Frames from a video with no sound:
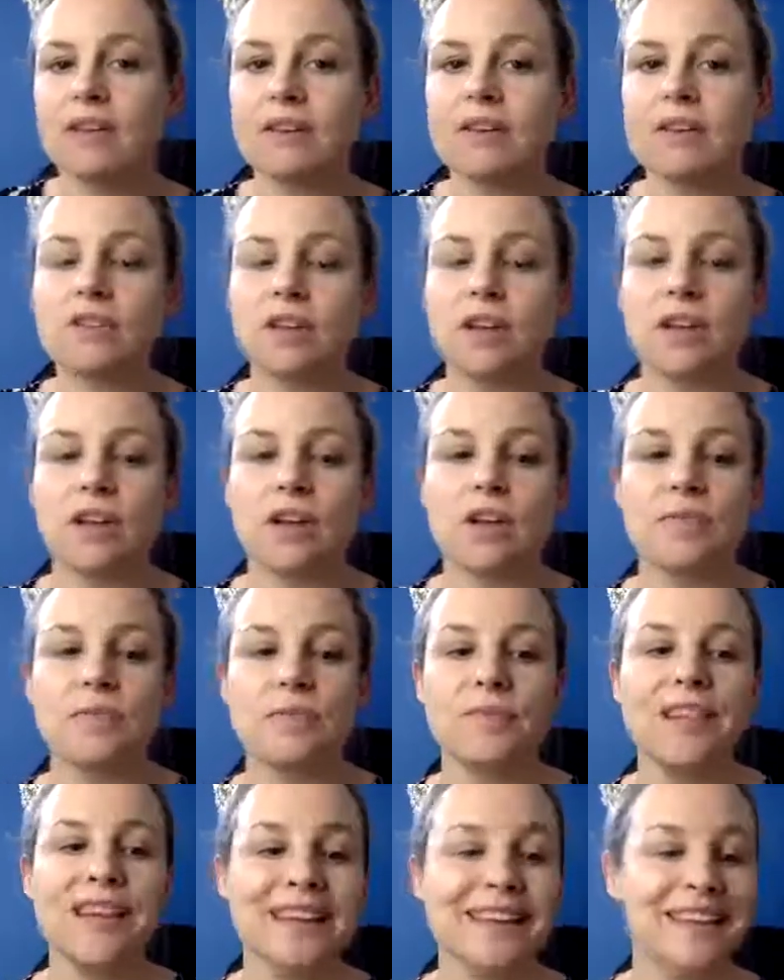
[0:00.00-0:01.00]
So,
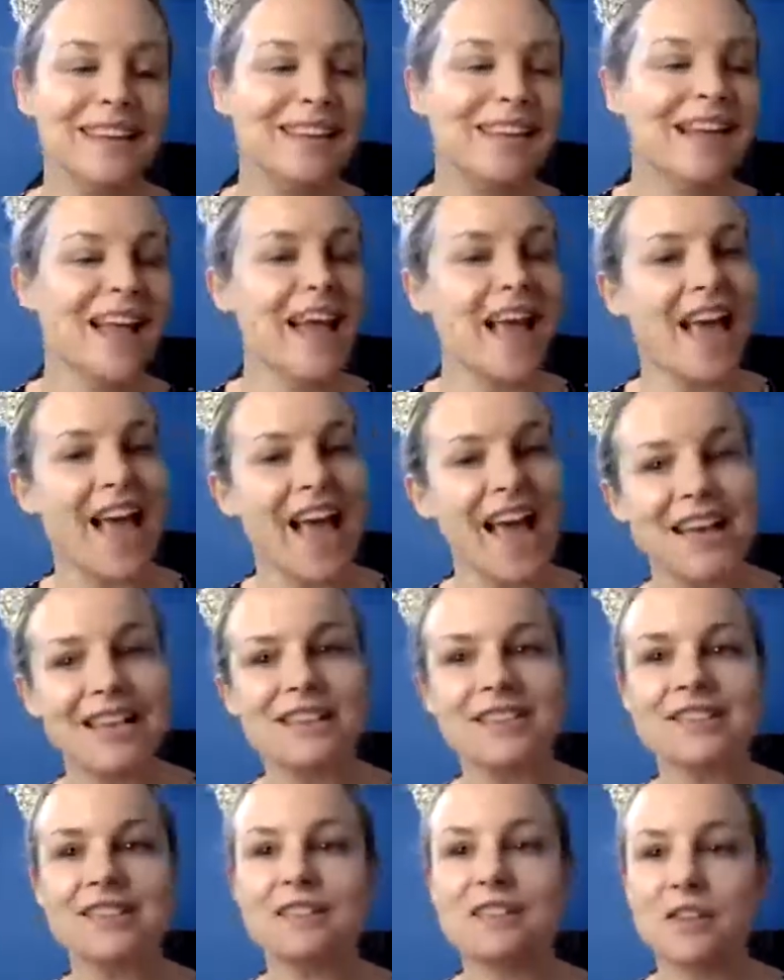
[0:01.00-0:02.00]

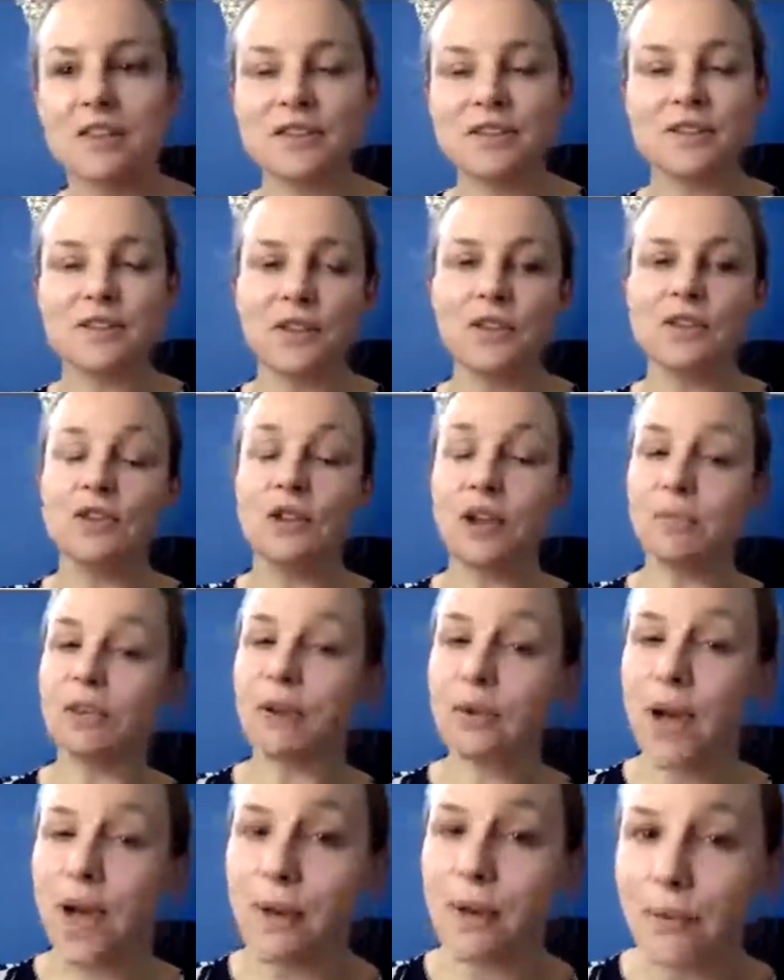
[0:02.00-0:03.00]
as those of you who know me
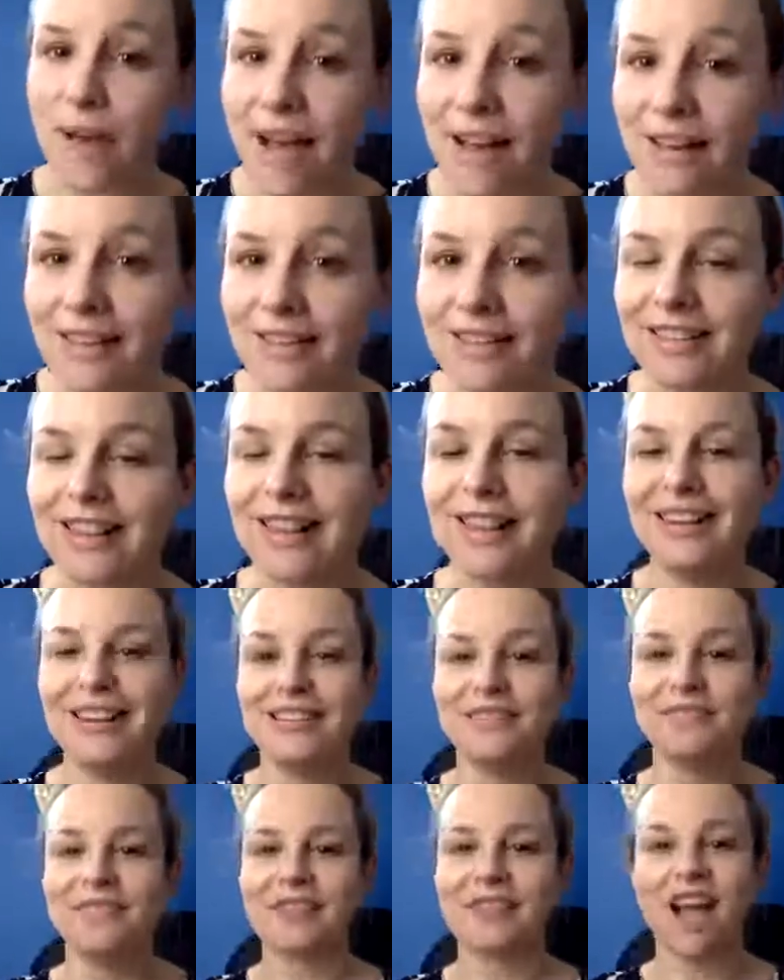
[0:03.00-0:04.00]
quite well,
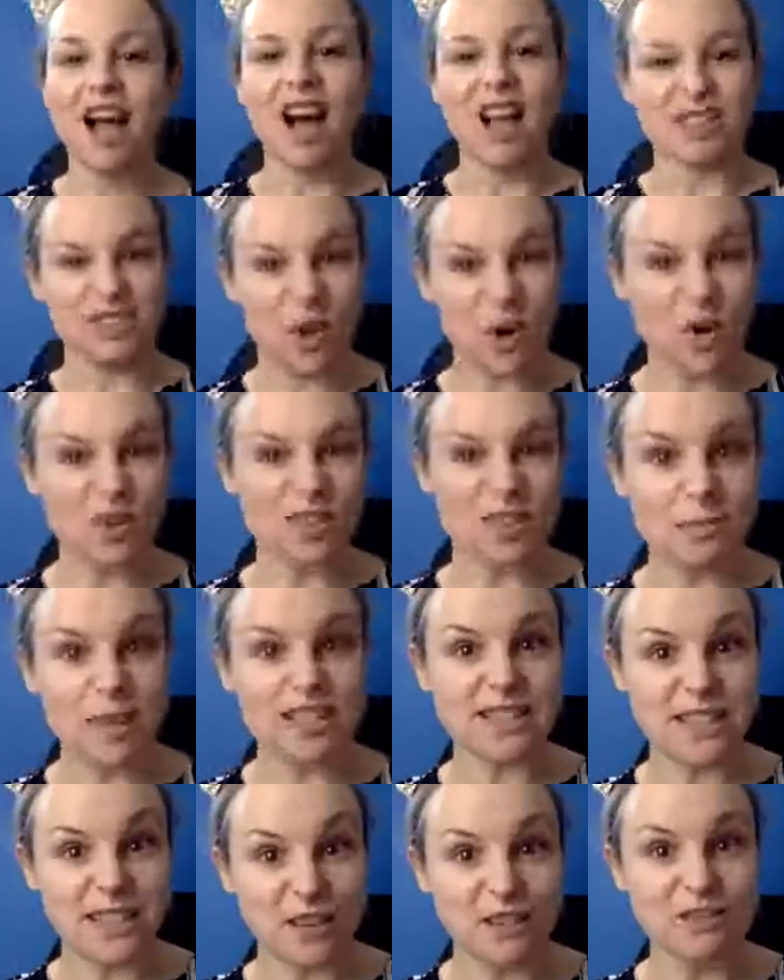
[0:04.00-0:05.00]
I talk to
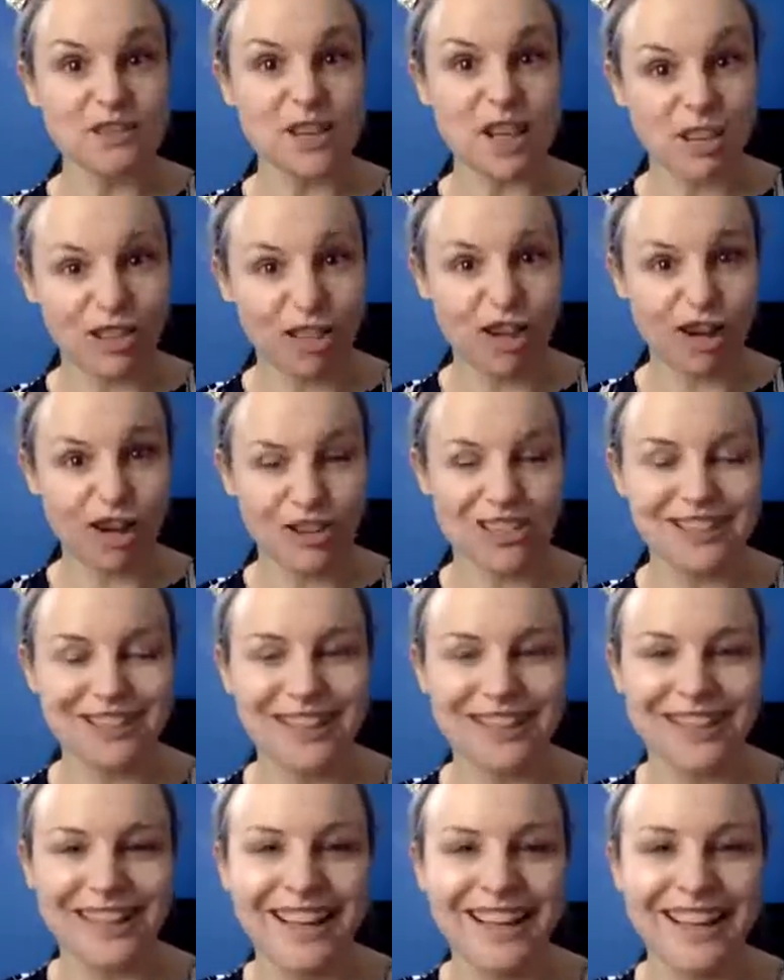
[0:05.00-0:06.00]
myself a lot,
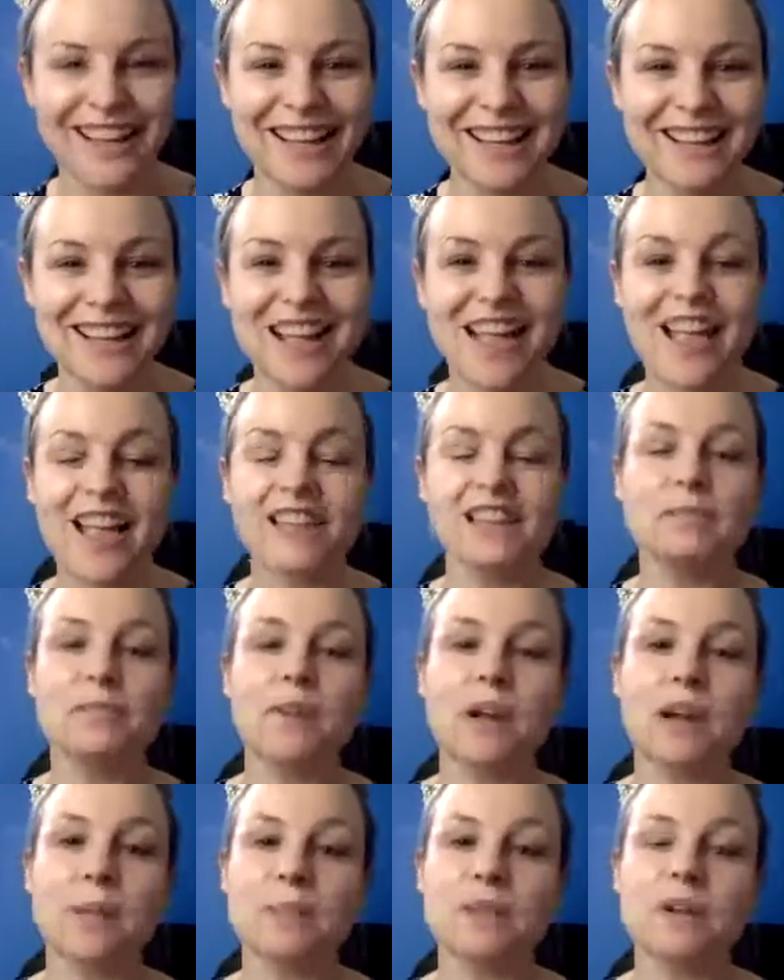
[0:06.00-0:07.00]

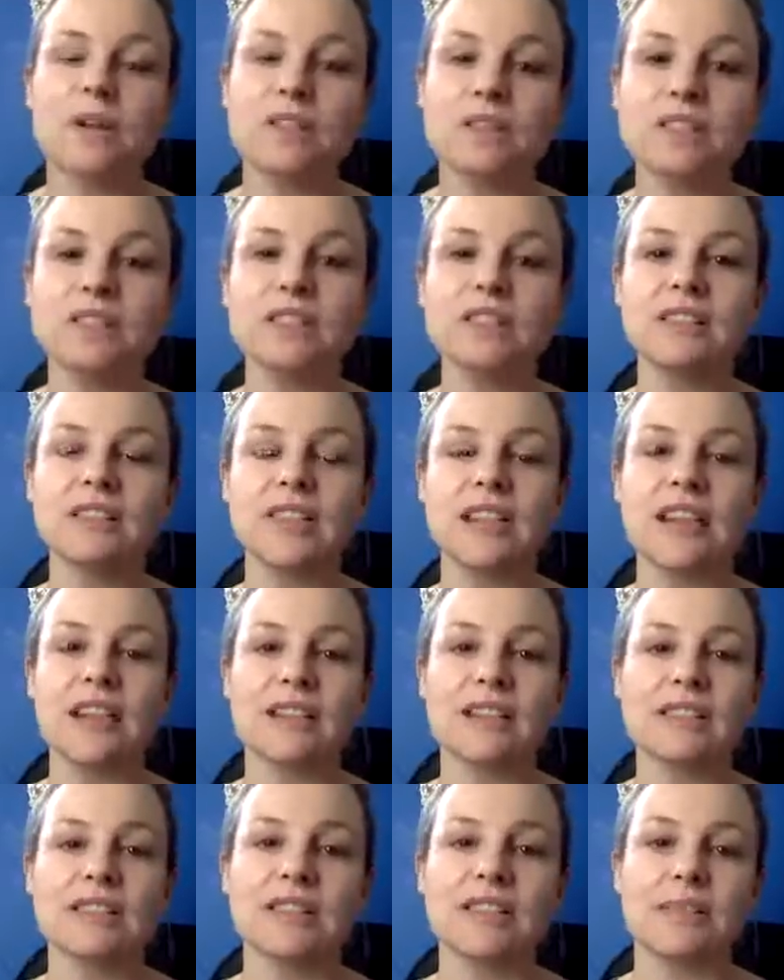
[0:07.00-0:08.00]
but I'm constantly
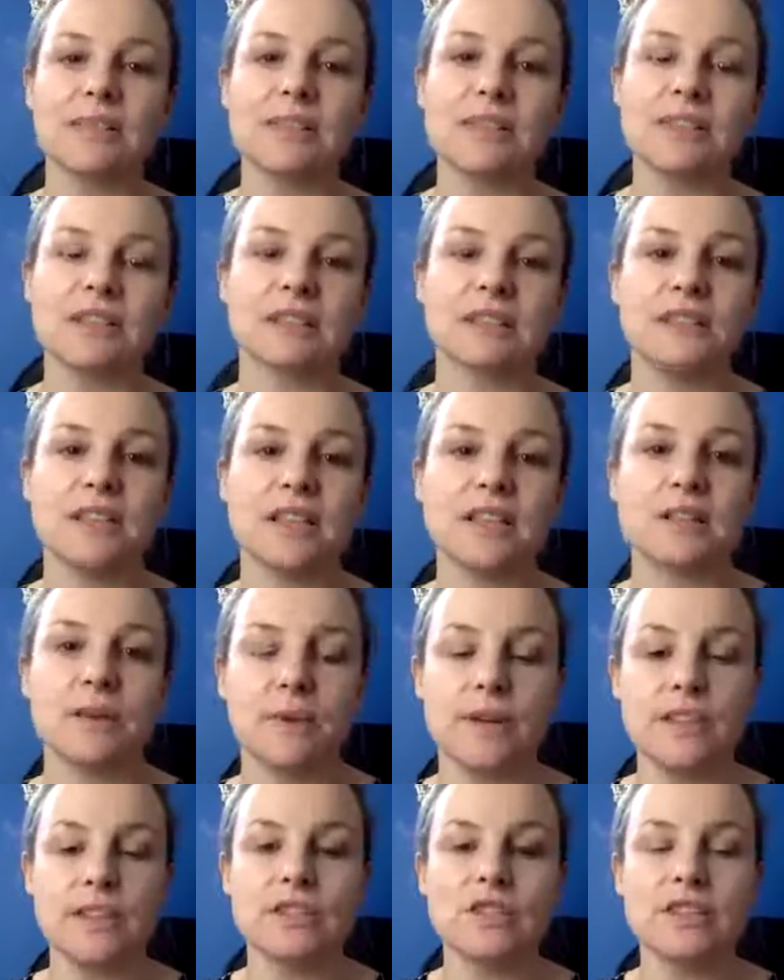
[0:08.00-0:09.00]
asking myself these
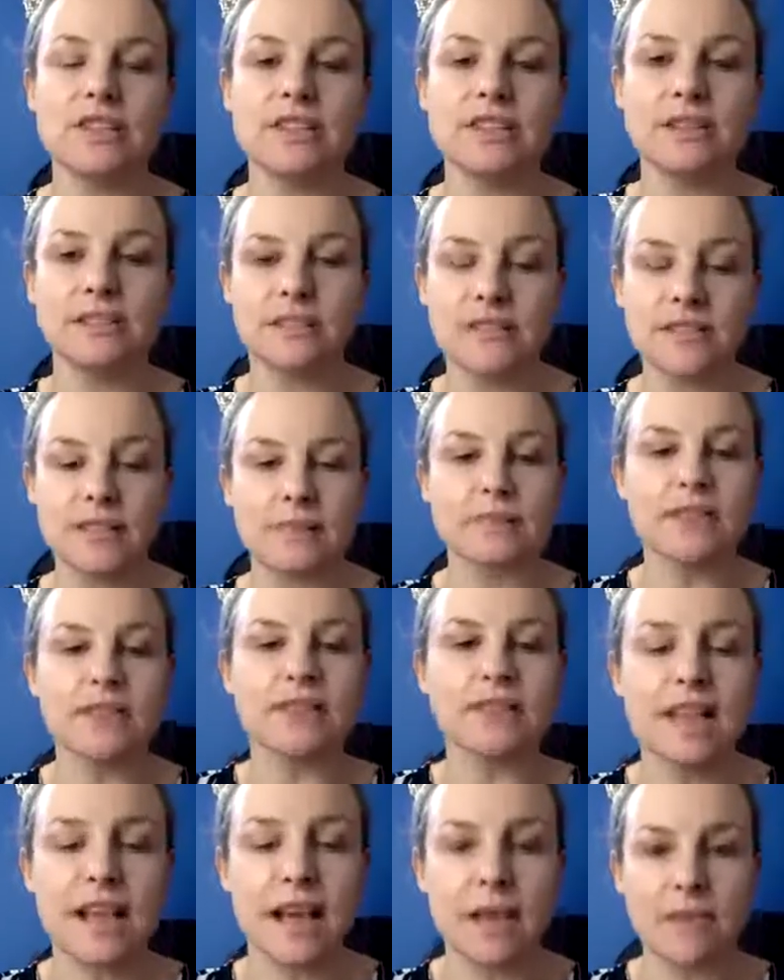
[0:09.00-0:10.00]
questions if
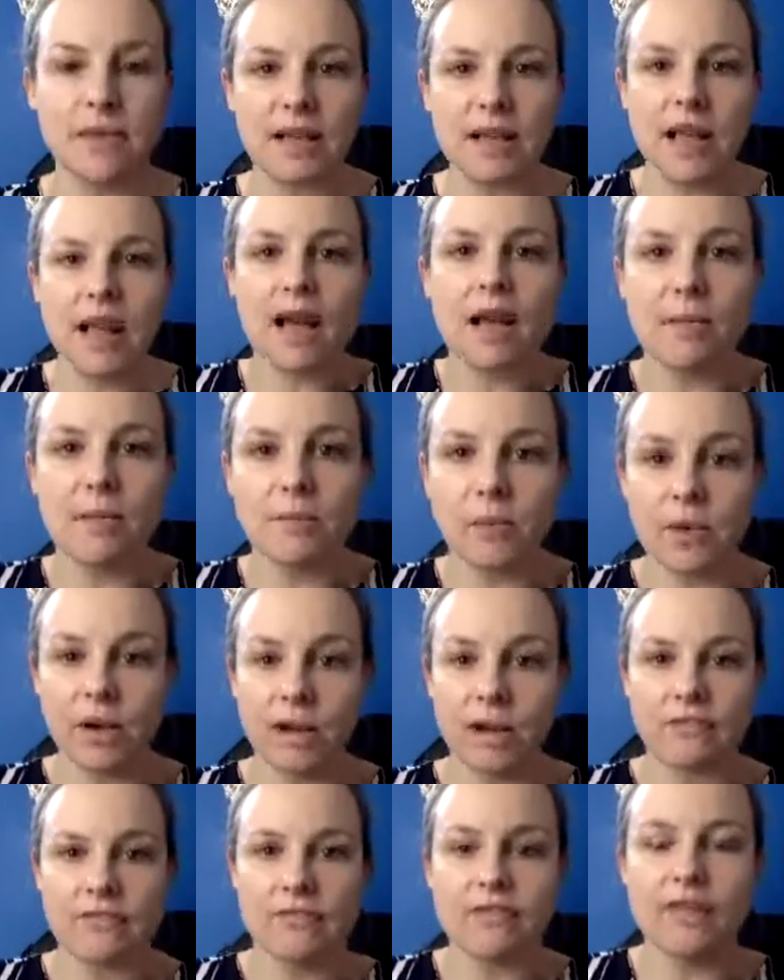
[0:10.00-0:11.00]
something's coming up where
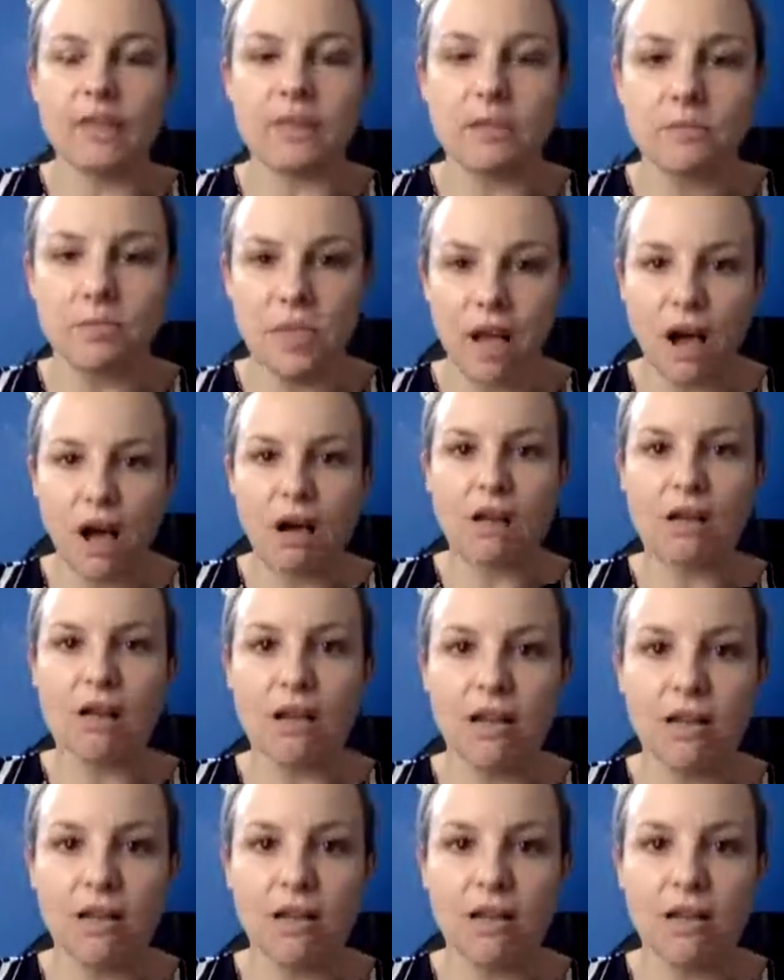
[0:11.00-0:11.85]
I feel a block.